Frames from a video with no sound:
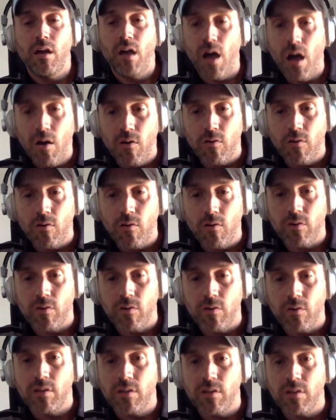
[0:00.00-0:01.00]
oh,
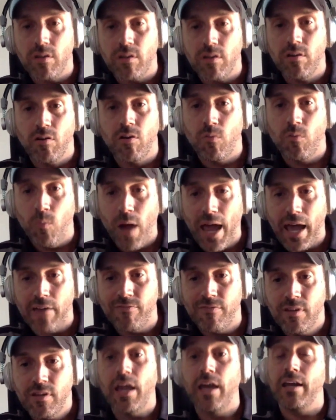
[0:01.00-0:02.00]
you're a W A
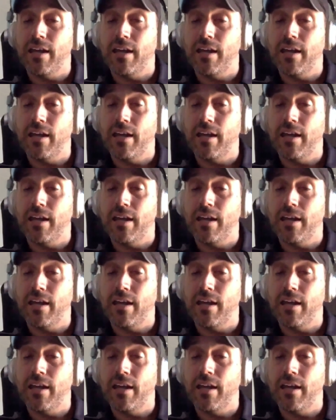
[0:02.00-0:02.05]
F.